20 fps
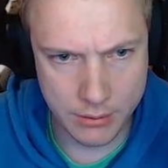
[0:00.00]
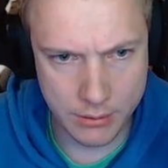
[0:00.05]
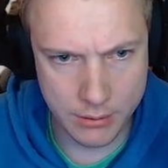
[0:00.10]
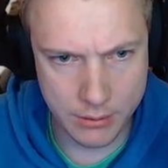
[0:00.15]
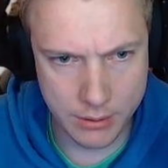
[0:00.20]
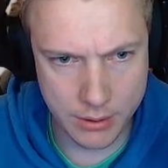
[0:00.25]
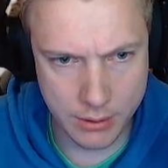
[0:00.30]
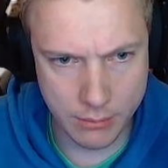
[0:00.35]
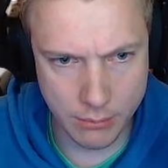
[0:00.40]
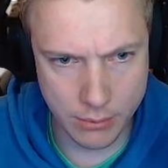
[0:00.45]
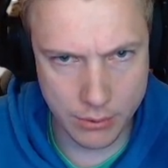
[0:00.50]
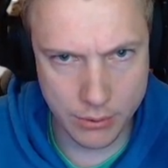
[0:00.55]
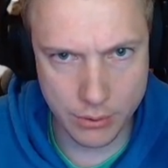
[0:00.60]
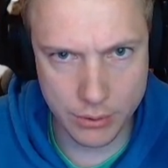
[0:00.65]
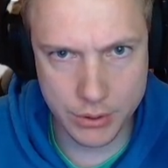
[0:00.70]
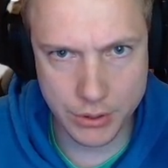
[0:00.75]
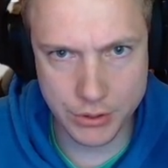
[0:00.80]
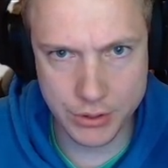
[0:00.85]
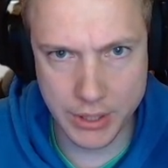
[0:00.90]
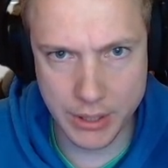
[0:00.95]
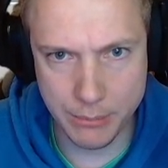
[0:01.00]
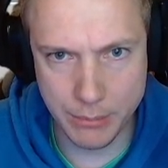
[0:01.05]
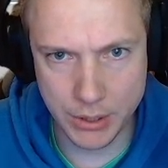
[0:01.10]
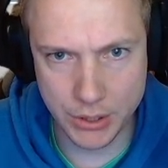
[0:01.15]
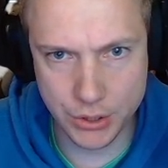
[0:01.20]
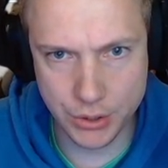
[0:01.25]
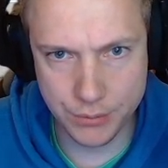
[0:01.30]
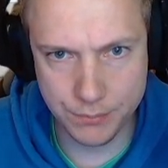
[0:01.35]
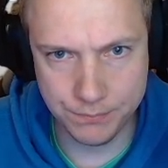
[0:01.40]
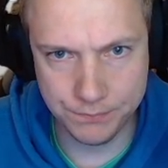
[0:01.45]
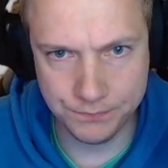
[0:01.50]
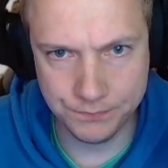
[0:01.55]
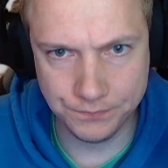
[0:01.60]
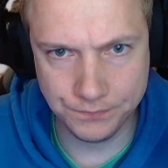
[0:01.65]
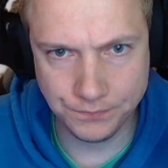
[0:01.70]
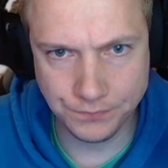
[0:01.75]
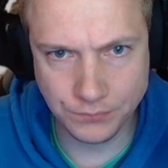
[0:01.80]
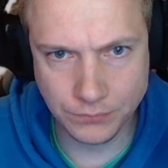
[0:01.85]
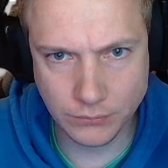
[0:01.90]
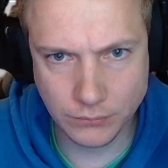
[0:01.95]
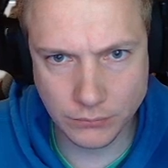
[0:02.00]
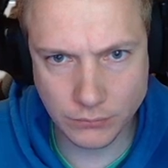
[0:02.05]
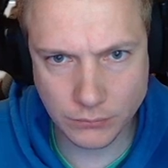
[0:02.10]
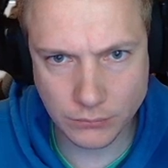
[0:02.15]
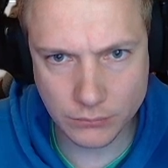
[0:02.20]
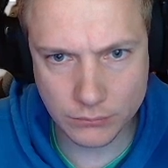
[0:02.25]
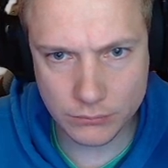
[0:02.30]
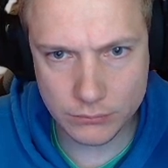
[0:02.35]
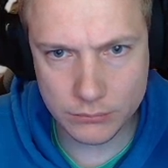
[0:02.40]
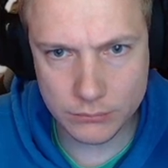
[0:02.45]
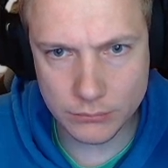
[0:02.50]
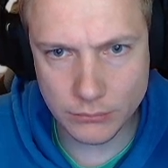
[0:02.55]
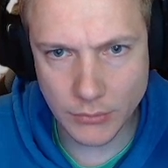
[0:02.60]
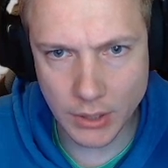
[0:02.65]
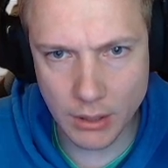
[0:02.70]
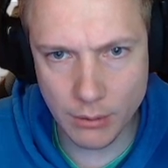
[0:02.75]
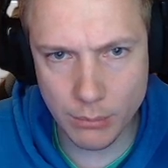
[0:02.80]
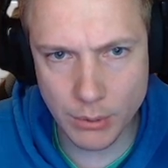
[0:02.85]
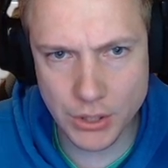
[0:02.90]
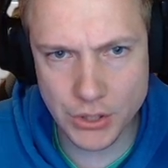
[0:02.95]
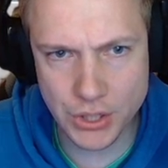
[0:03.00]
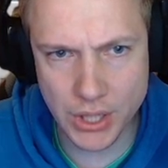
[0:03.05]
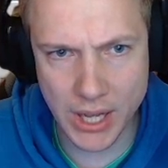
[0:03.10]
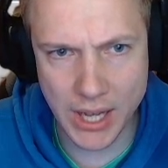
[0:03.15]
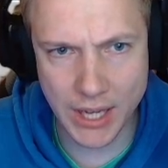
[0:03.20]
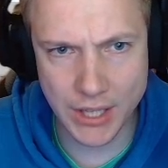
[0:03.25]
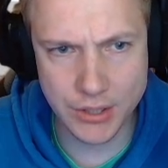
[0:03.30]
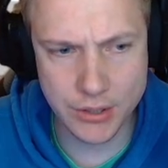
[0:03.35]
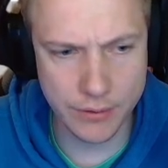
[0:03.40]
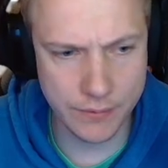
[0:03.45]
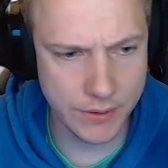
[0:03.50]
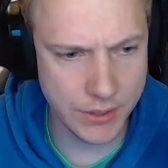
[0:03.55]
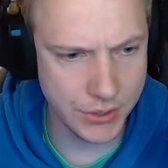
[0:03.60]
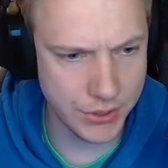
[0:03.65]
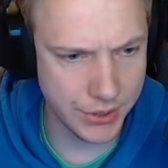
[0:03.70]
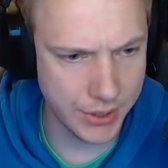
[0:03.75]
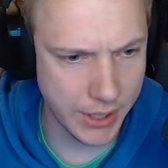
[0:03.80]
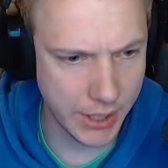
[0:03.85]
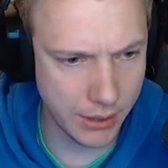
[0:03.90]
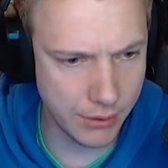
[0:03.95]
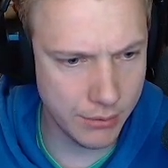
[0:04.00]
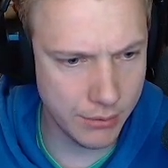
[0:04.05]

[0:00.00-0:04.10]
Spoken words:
They won't notice that much. What is the height of this now?